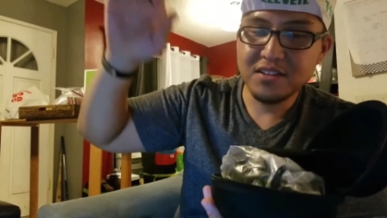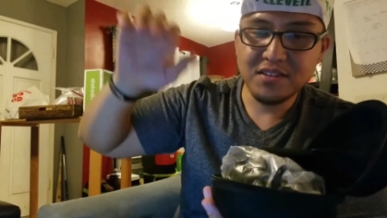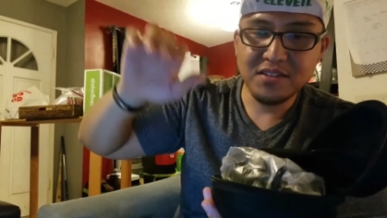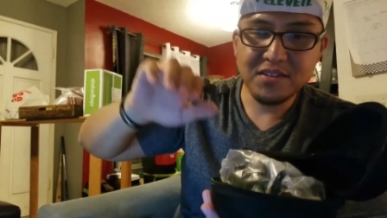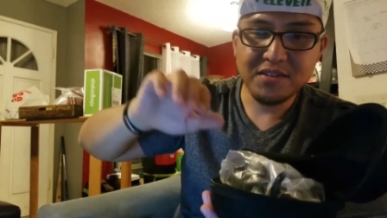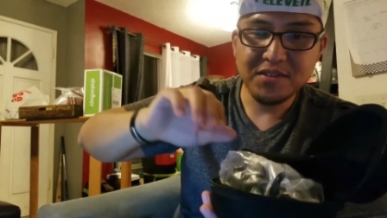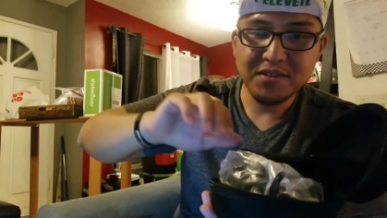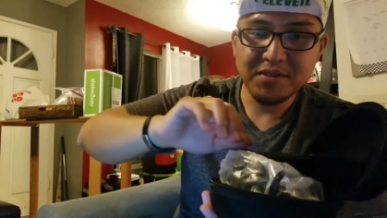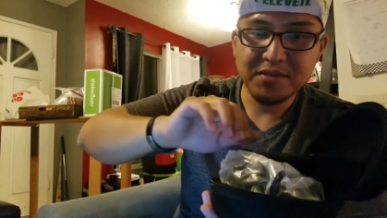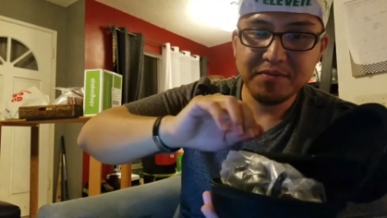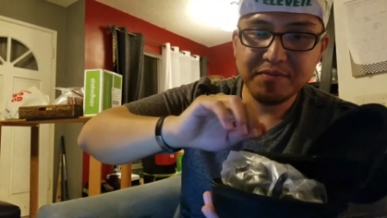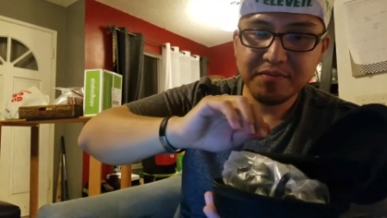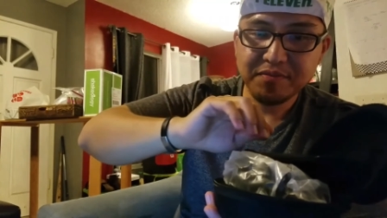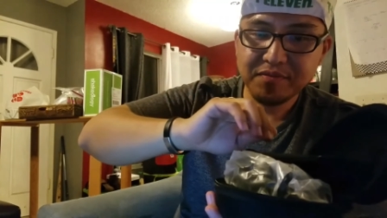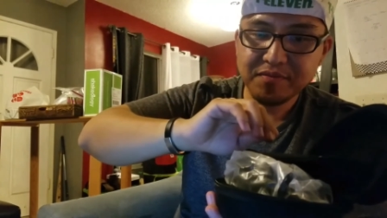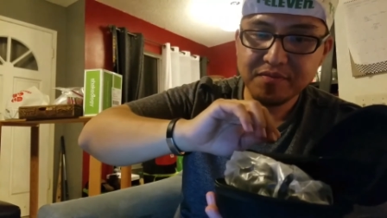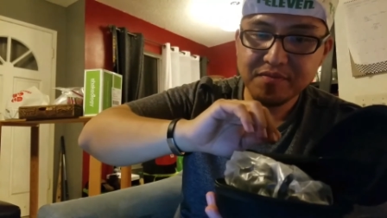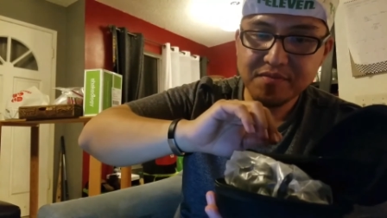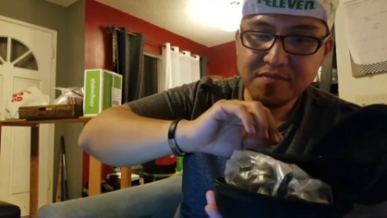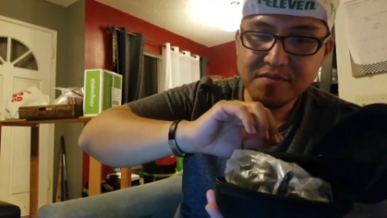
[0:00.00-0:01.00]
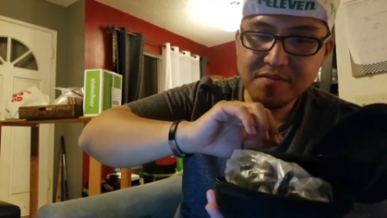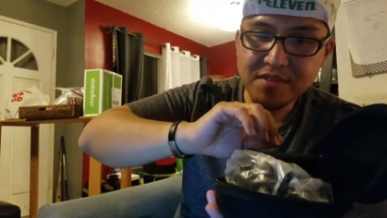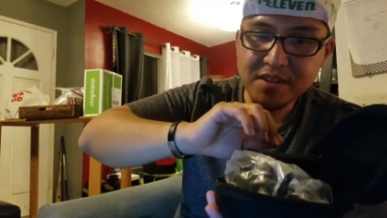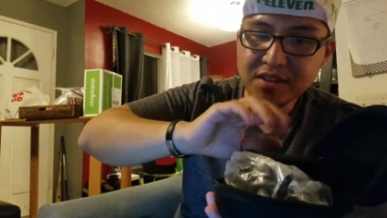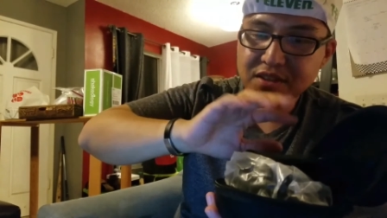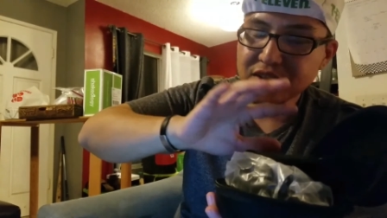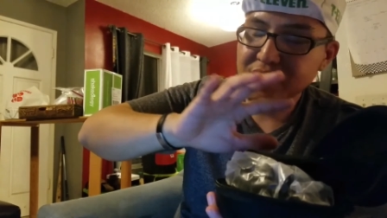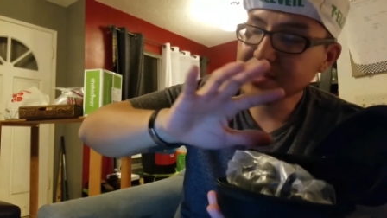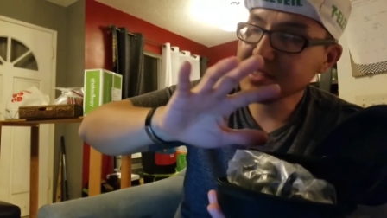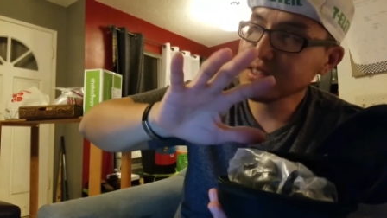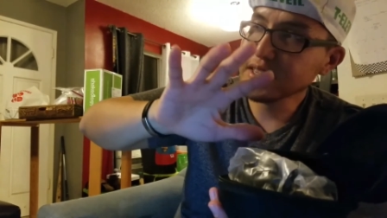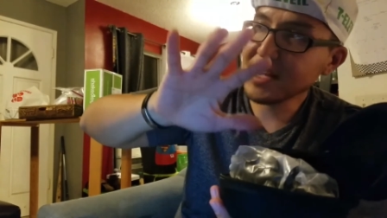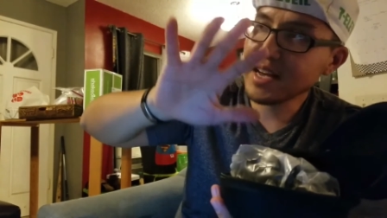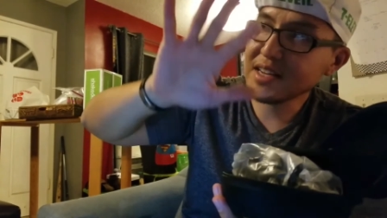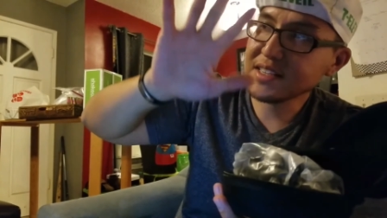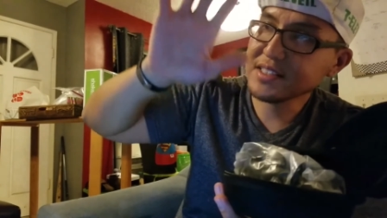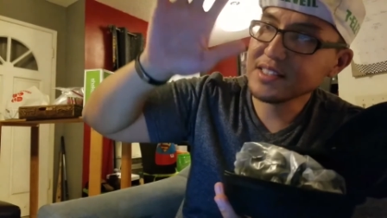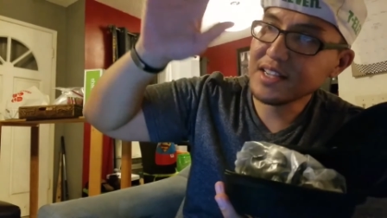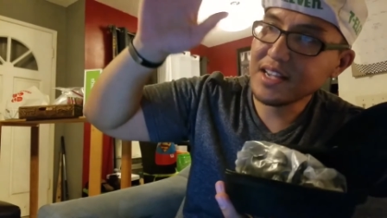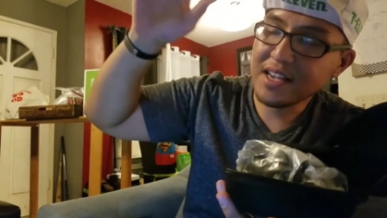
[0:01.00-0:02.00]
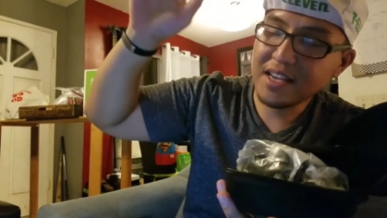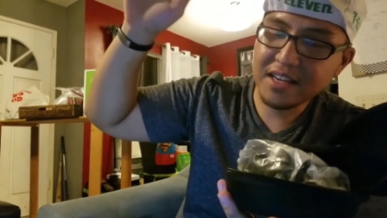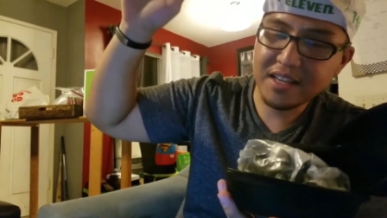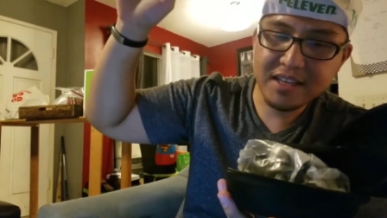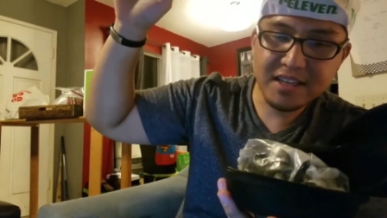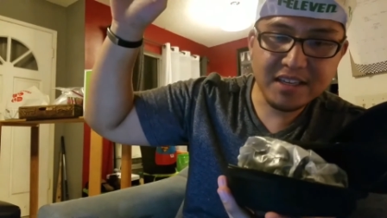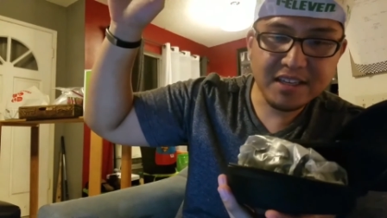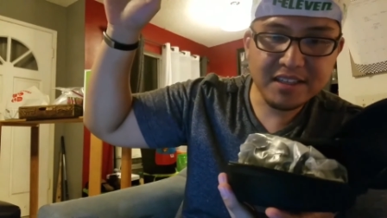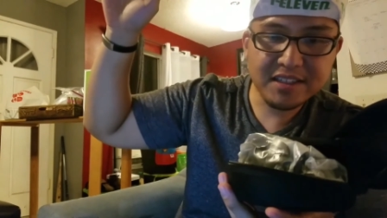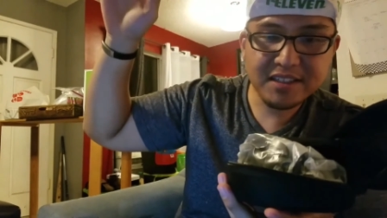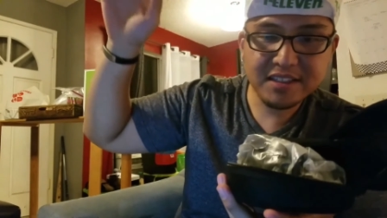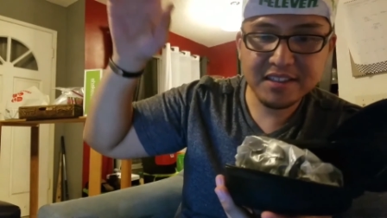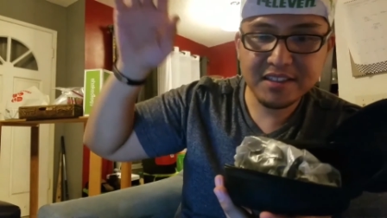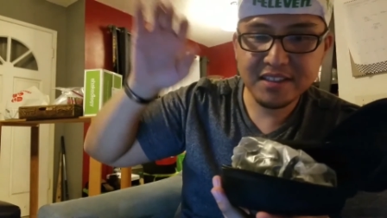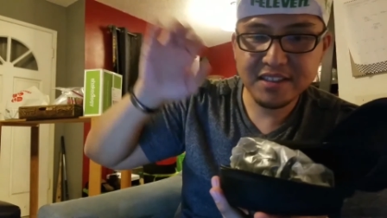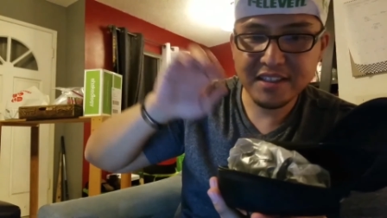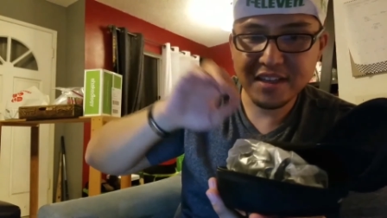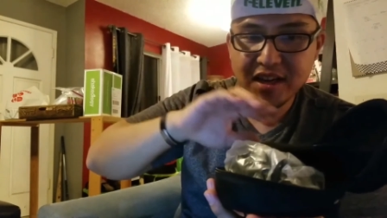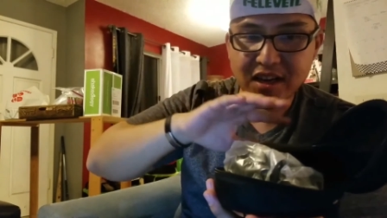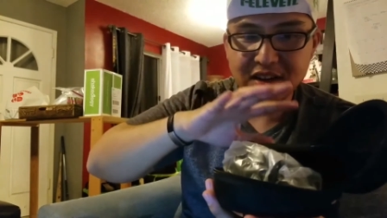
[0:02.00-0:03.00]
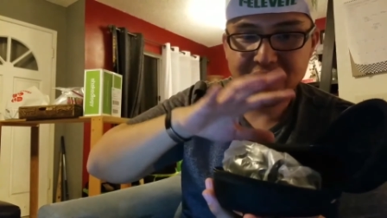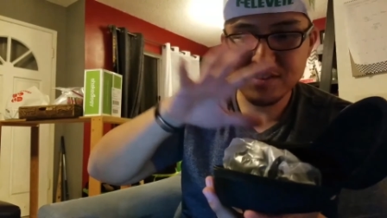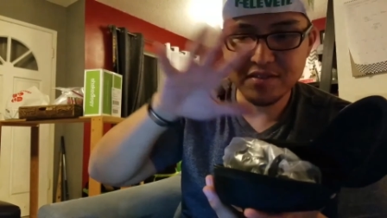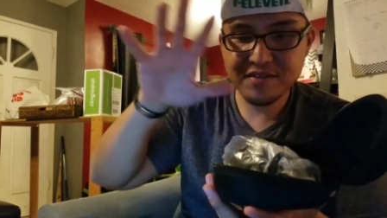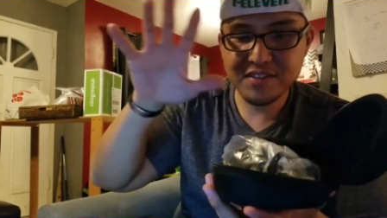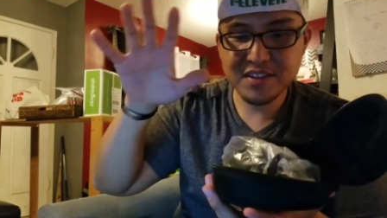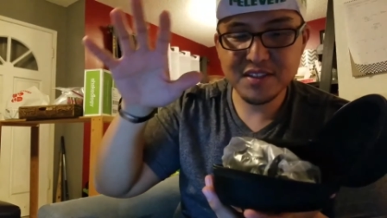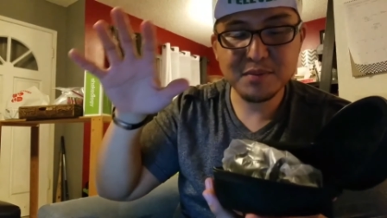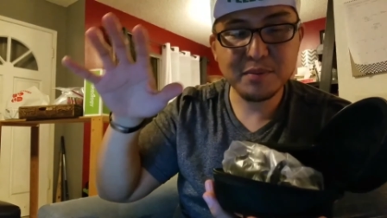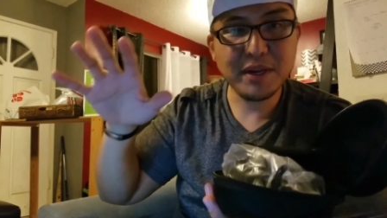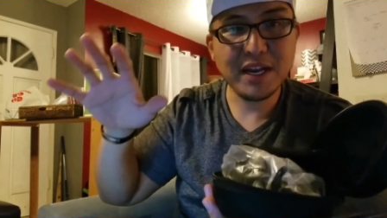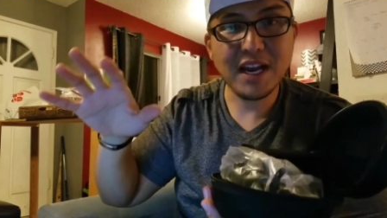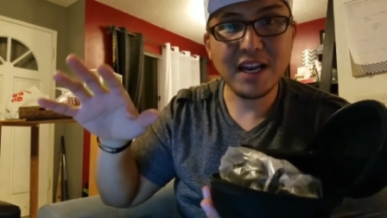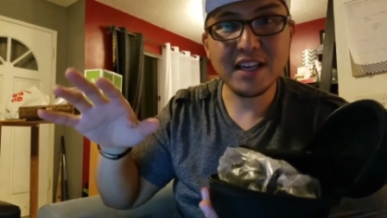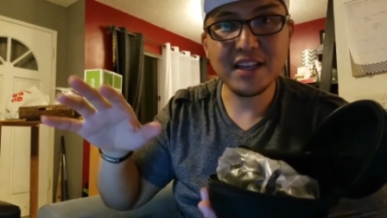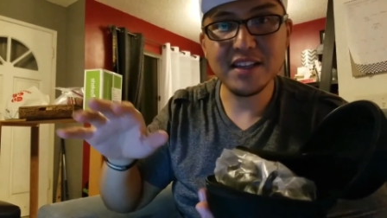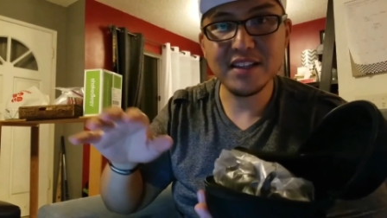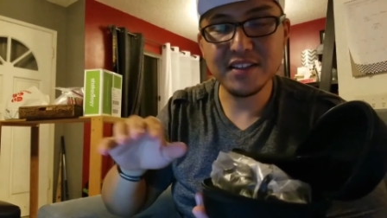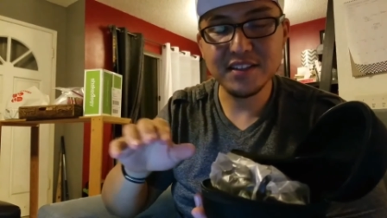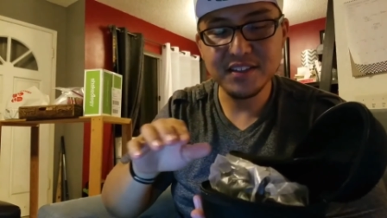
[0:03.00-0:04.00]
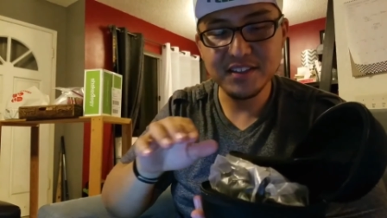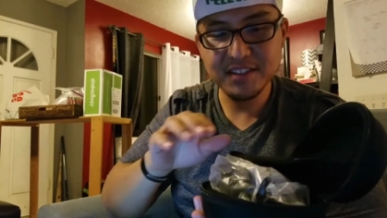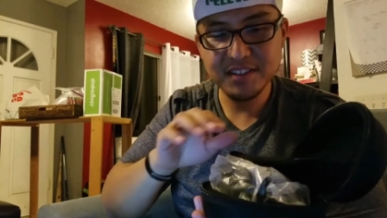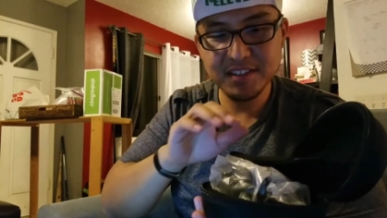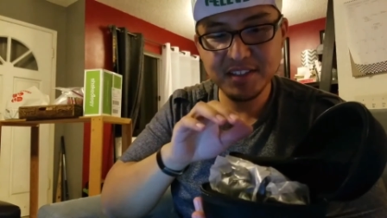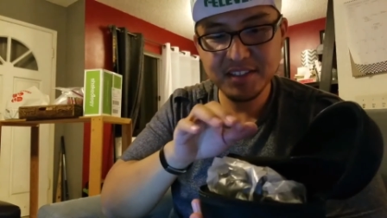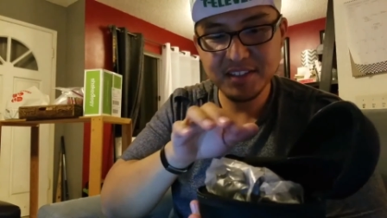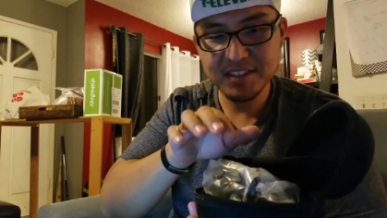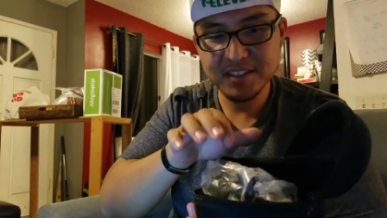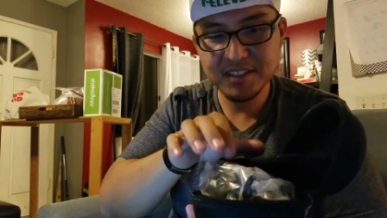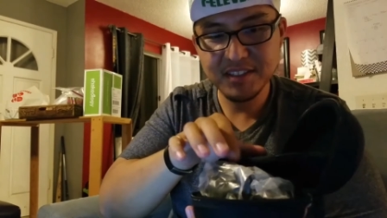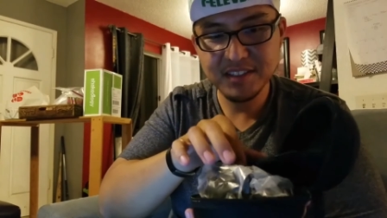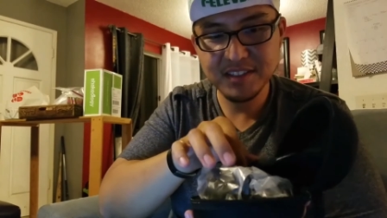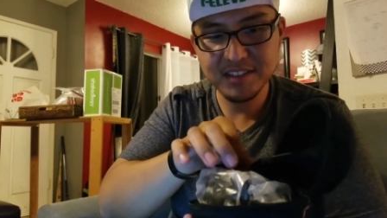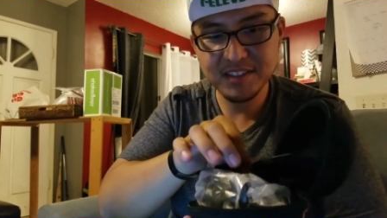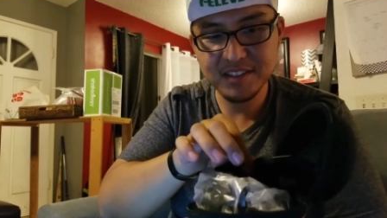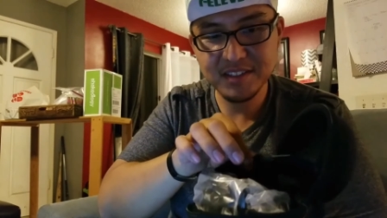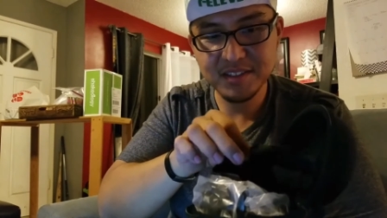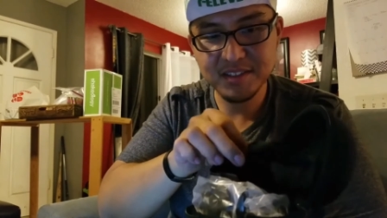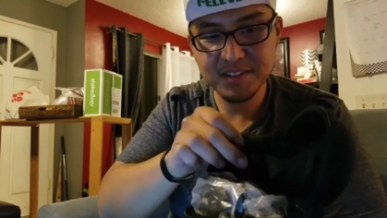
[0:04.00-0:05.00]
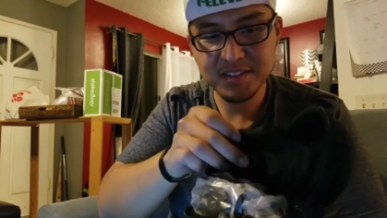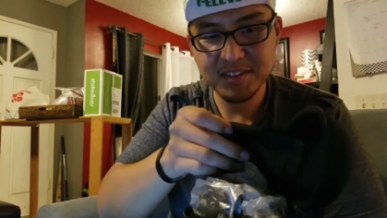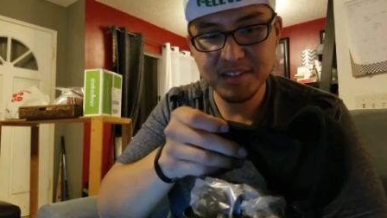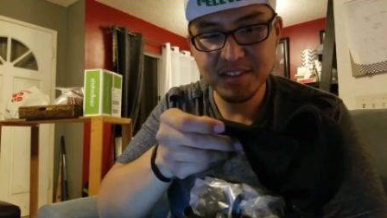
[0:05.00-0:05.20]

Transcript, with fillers: you know, just cascading out of this package, you know.